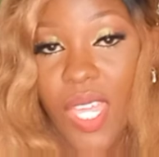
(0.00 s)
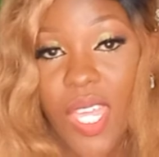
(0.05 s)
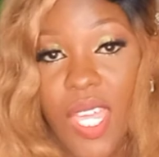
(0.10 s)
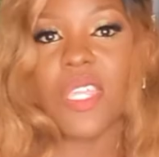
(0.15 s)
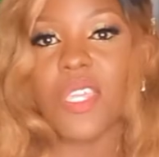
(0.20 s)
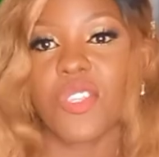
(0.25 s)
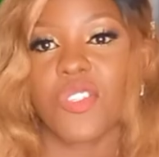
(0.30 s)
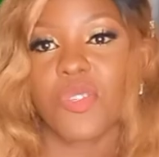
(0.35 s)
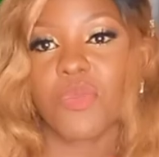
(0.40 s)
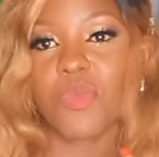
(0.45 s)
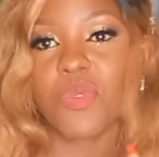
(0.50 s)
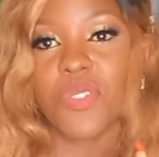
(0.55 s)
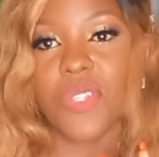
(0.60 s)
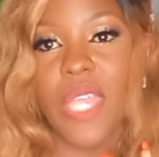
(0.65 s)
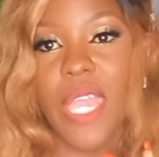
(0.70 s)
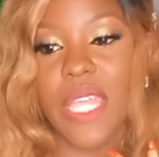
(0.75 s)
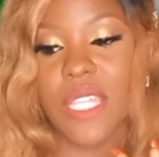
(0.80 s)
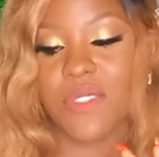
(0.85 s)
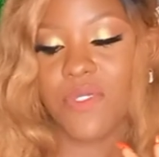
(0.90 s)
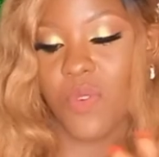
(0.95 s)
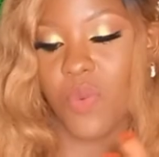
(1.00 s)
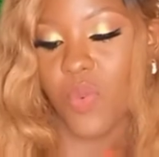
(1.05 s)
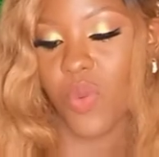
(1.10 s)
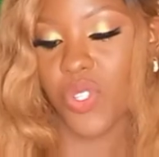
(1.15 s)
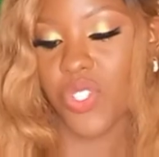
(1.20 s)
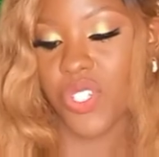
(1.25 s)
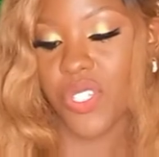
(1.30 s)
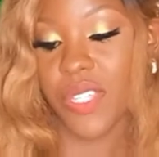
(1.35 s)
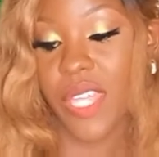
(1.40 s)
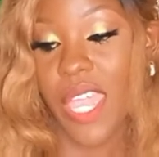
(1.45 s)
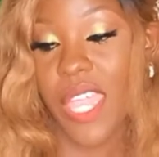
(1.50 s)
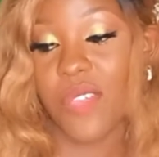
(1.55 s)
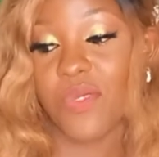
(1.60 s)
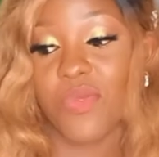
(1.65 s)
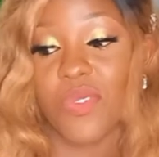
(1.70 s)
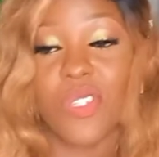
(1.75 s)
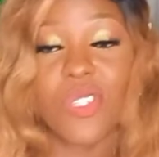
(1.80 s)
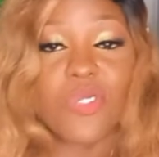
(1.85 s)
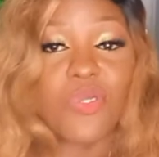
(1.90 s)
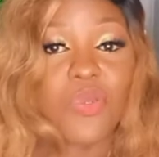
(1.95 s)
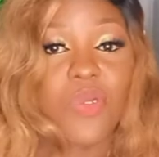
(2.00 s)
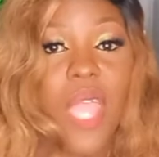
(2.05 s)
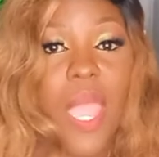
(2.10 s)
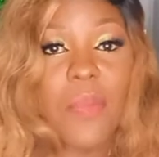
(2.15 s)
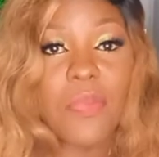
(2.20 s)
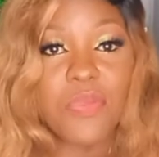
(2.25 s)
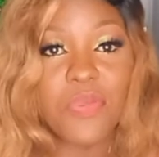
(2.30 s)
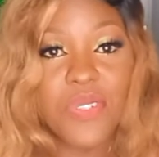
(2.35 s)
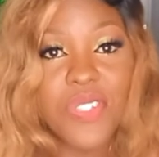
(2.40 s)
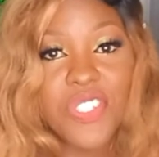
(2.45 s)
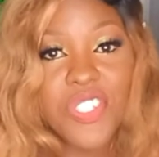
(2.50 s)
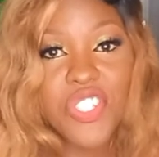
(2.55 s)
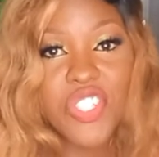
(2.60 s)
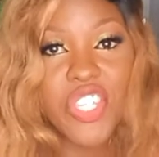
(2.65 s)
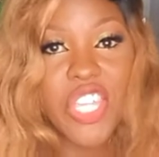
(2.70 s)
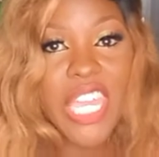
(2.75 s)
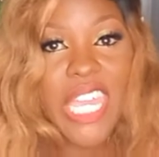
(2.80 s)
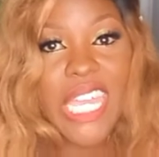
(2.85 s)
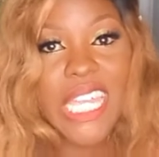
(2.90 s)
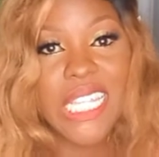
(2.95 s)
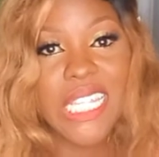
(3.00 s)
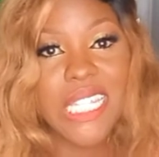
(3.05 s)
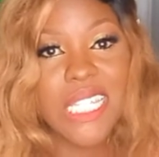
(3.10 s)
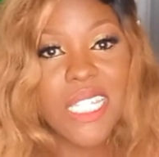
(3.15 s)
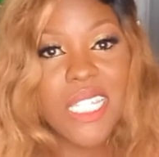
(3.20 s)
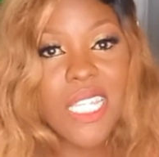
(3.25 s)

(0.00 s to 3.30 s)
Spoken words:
Thank you so much, guys, for watching. I really do appreciate.